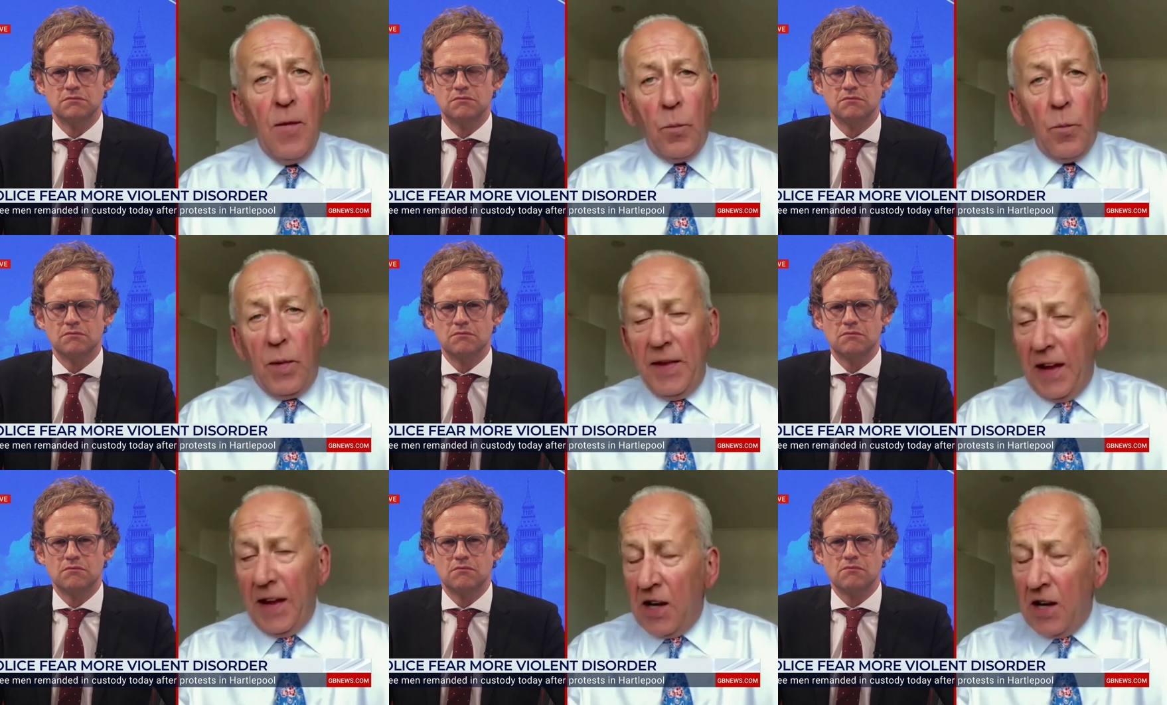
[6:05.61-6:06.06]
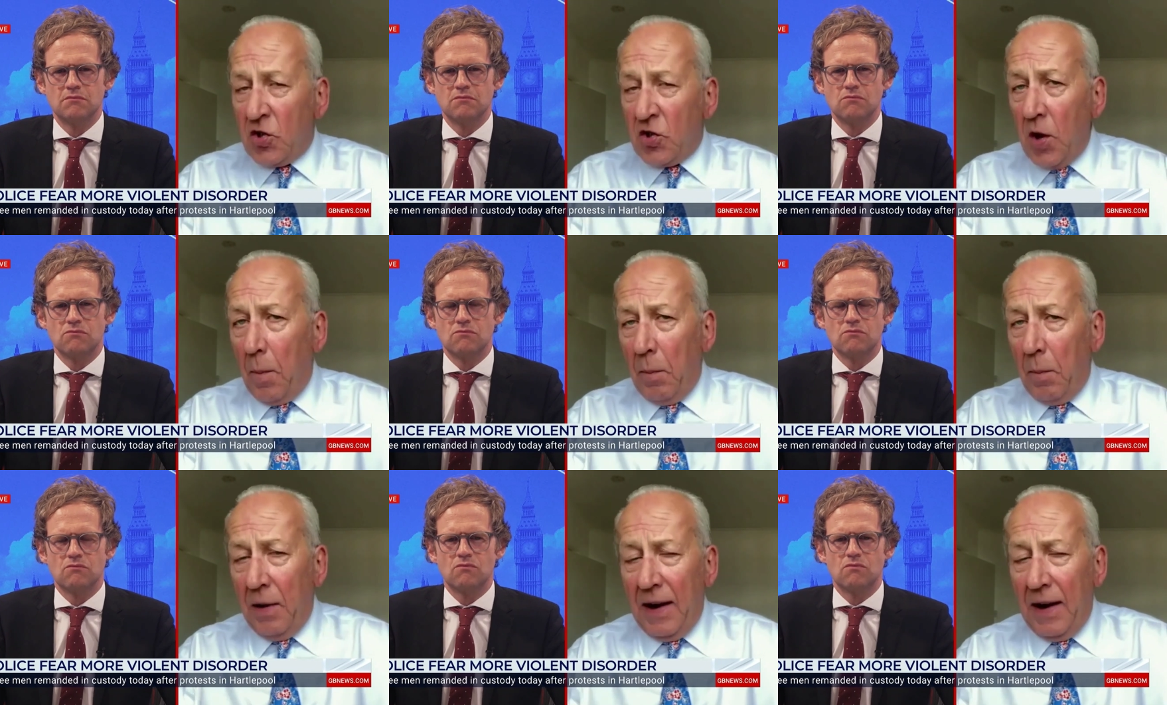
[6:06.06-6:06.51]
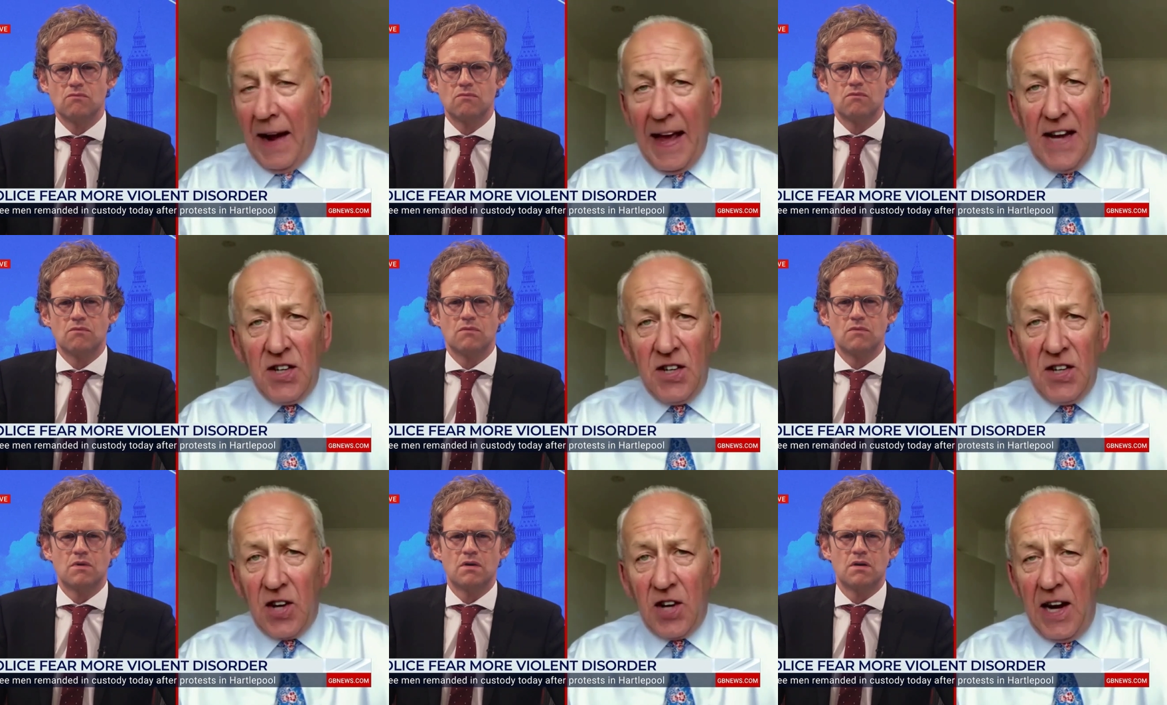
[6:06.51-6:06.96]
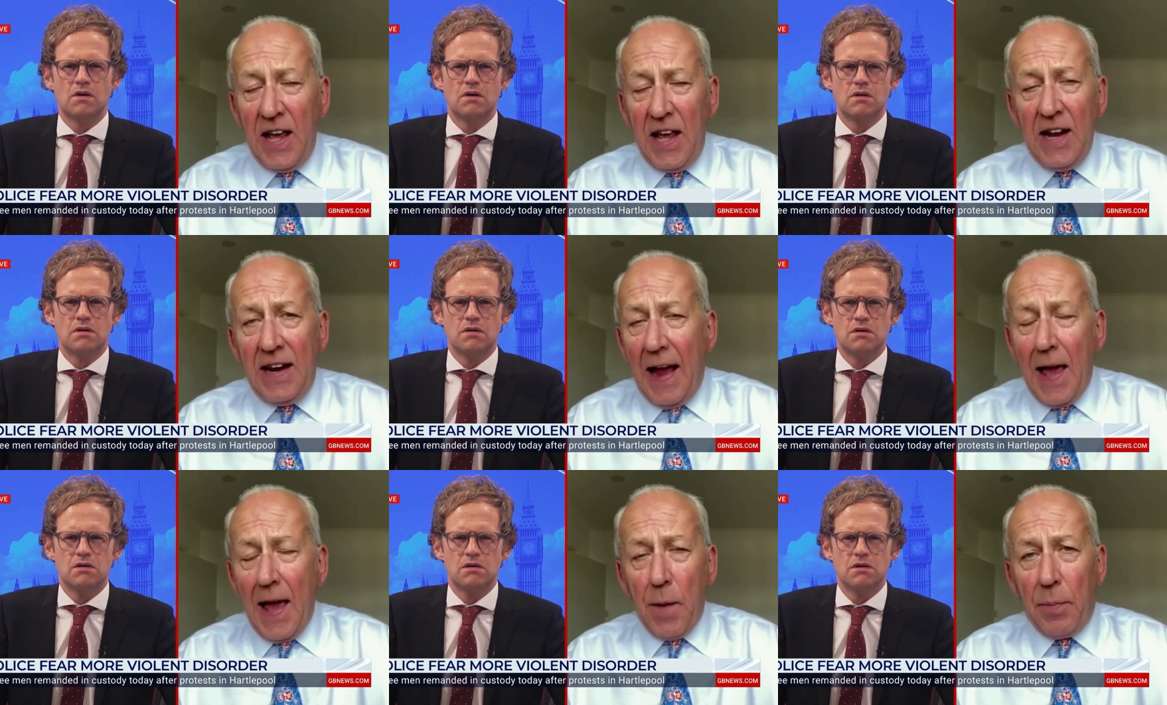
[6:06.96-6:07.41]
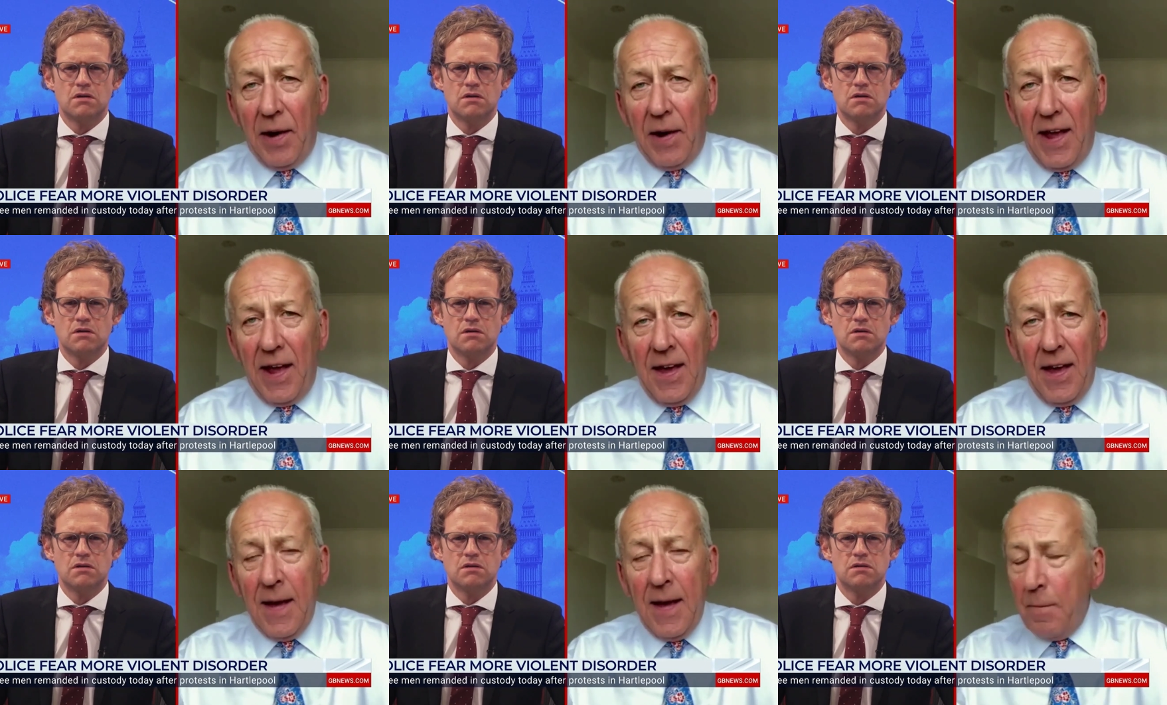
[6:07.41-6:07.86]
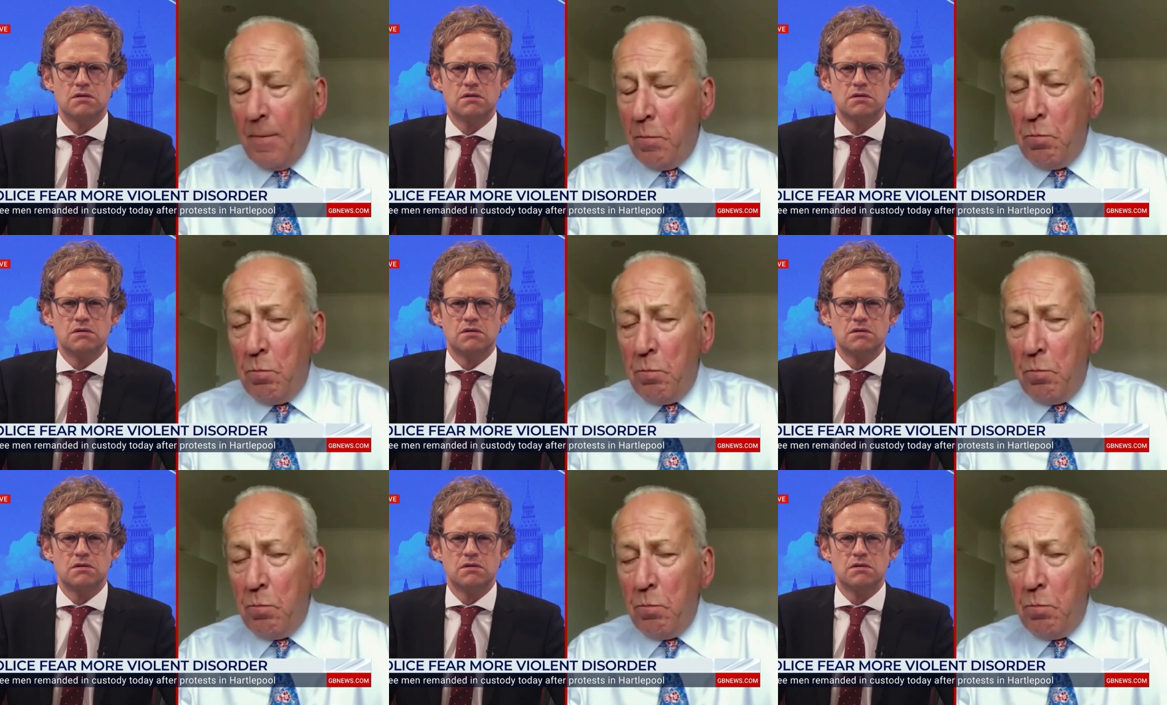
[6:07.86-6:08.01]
Speaker 1: when they stop lazily labeling